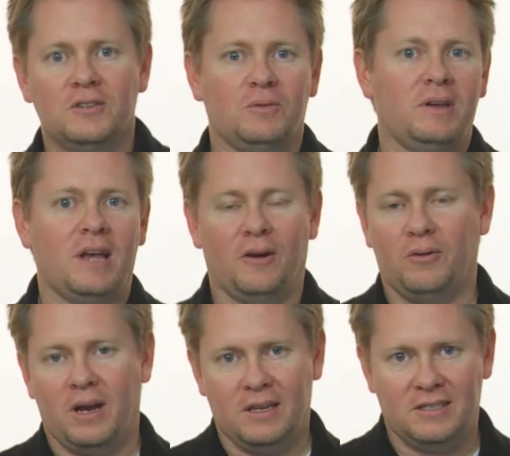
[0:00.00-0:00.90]
So I
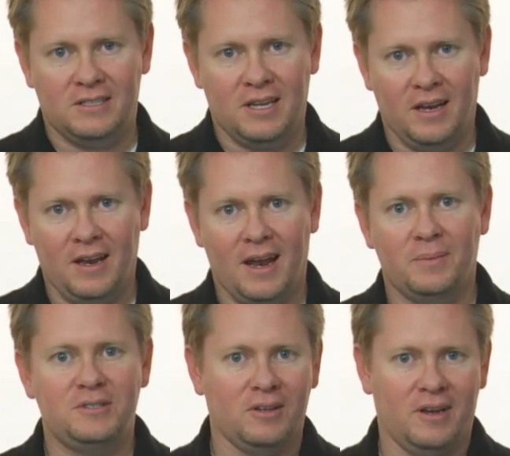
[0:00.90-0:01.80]
downgraded to 10 and
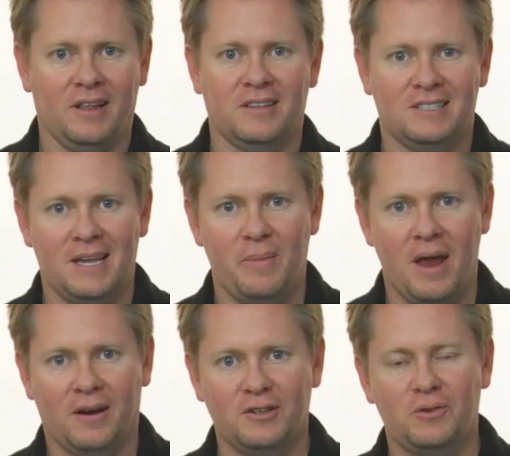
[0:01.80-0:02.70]
I'm still getting the same error.